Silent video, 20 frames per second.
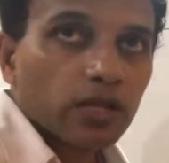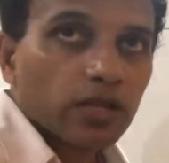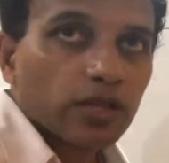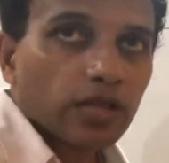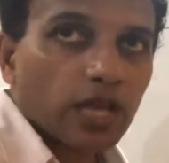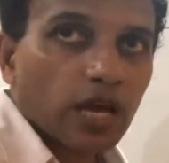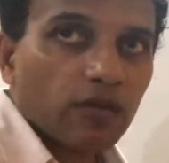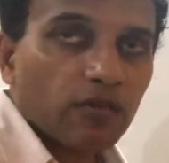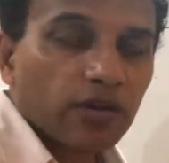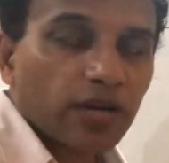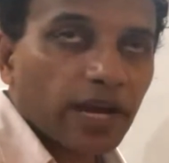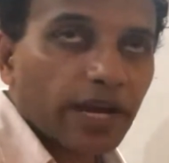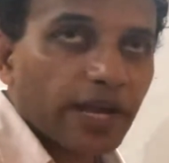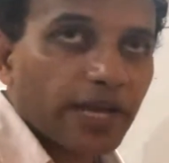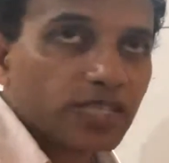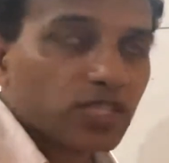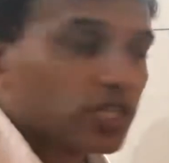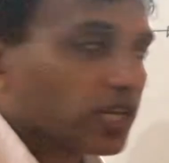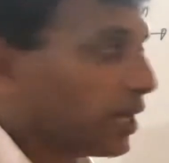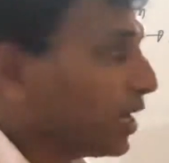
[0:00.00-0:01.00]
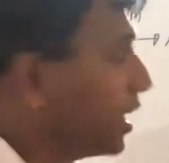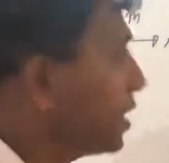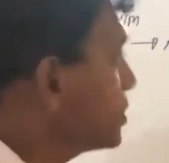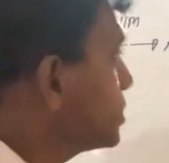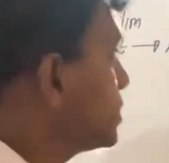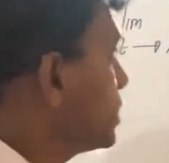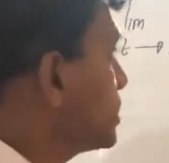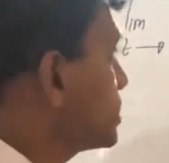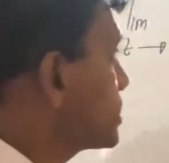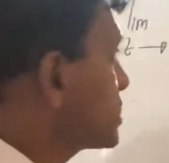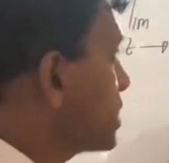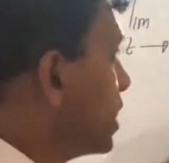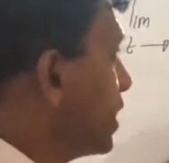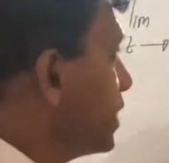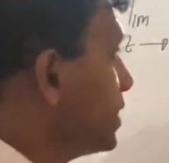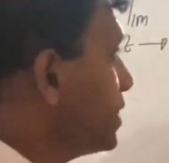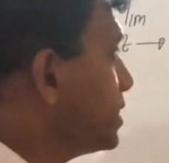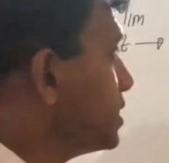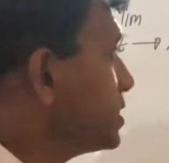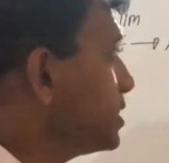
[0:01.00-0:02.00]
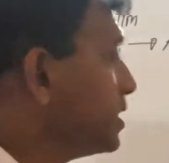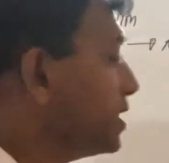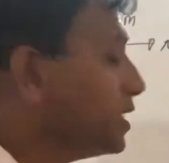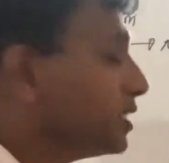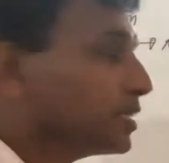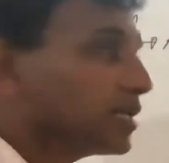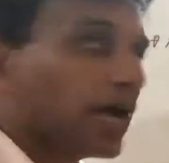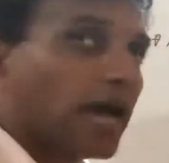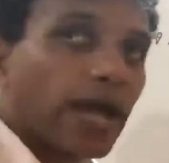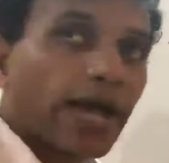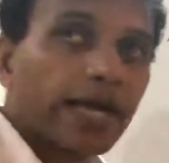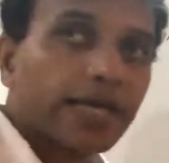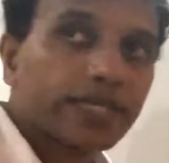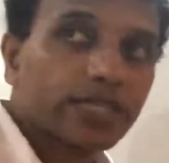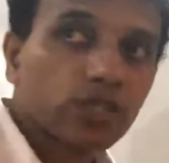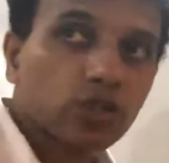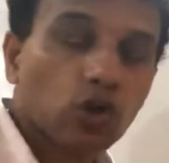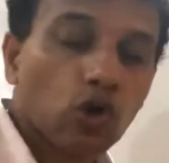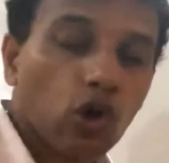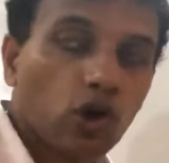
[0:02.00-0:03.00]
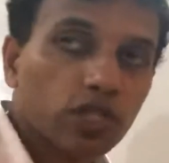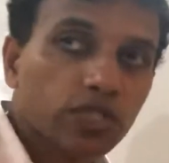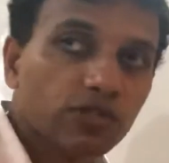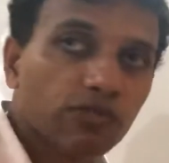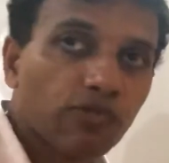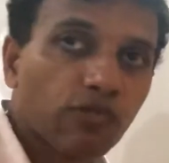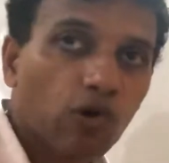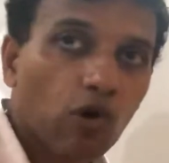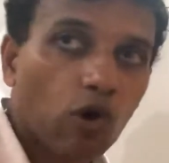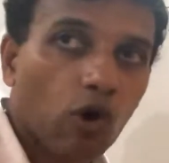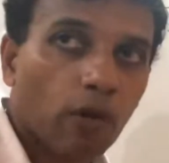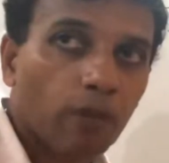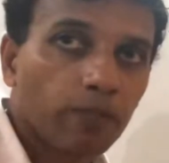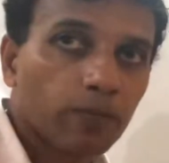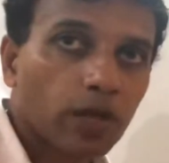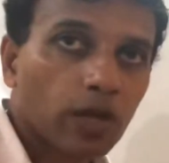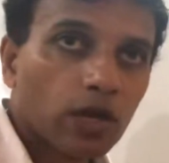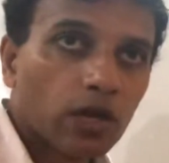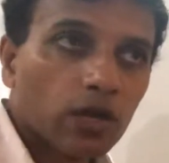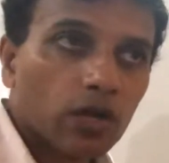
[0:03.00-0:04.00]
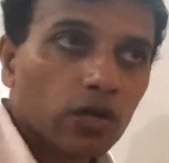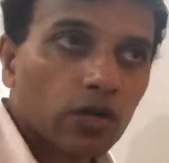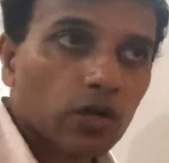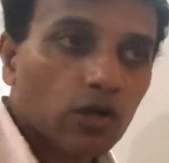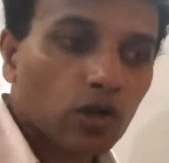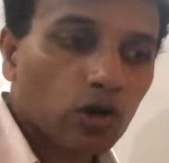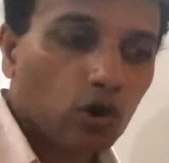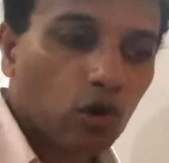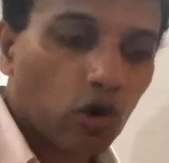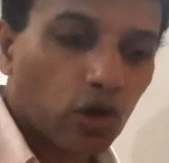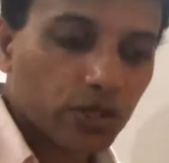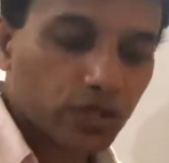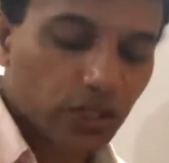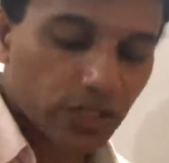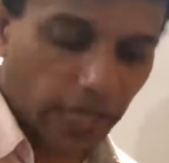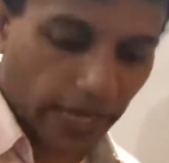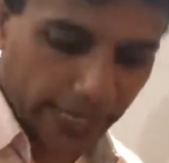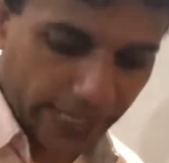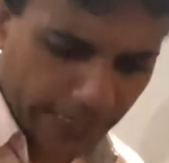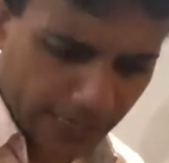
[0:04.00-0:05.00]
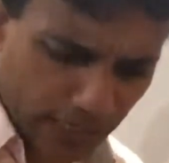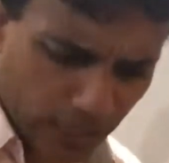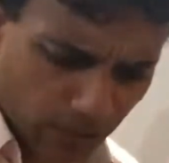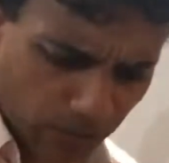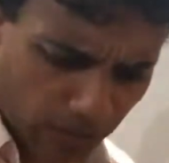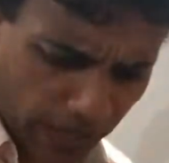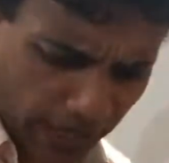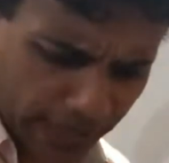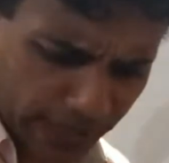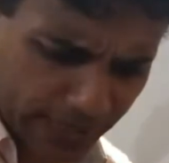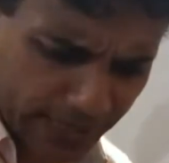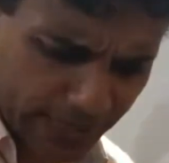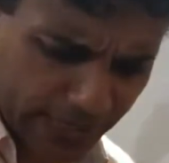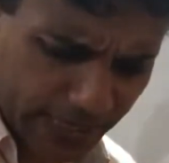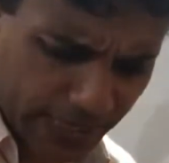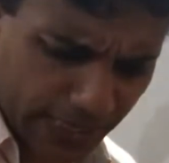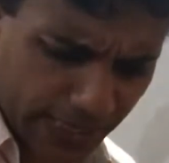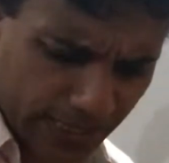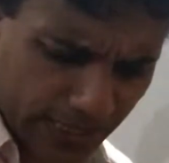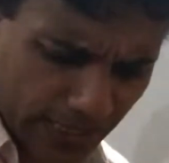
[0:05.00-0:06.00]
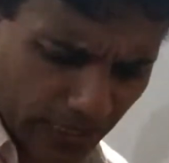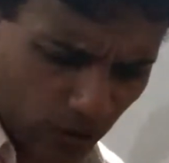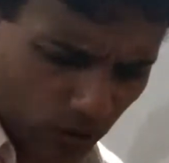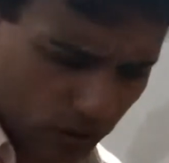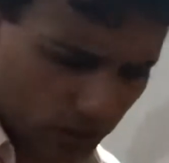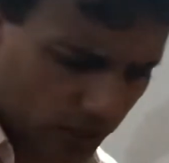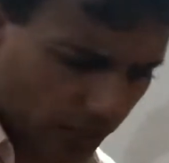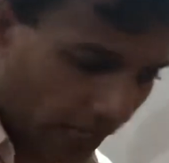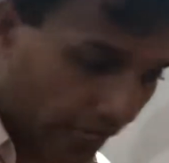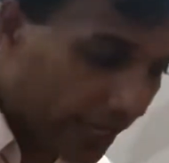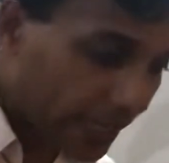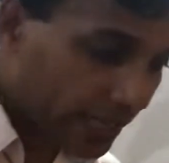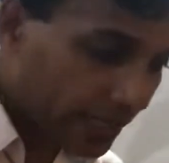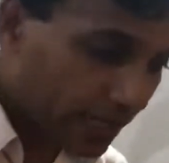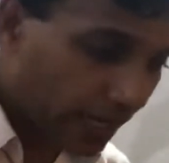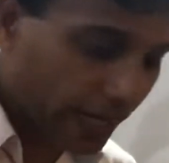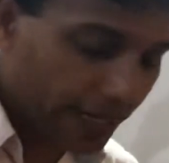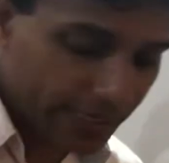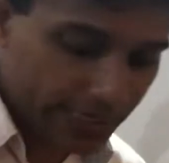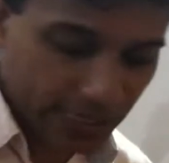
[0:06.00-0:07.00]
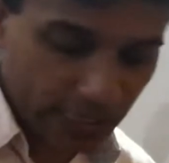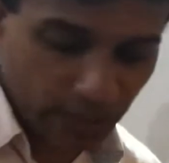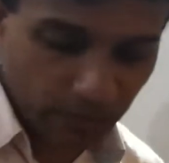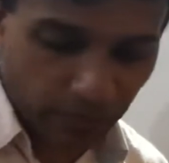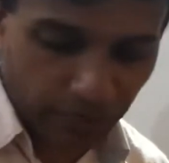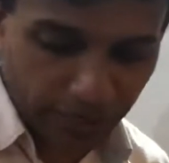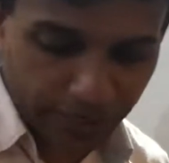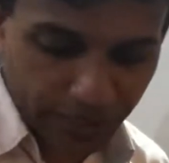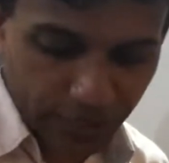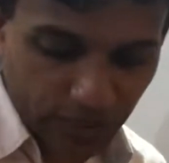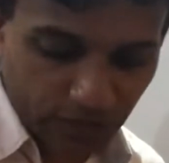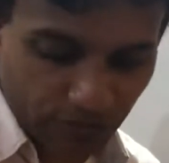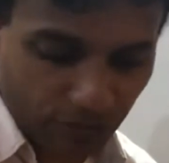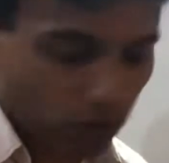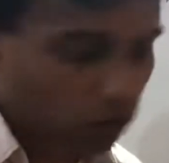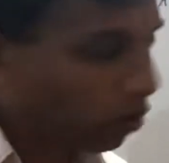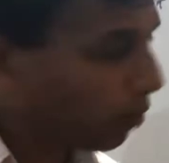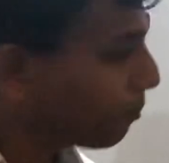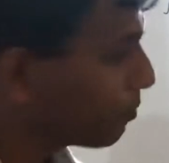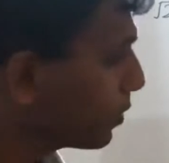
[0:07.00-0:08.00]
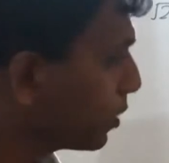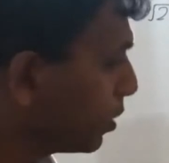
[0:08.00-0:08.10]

Therefore can I change this sine theta as cos form, you know, cos 90 minus theta or sine 90 minus form.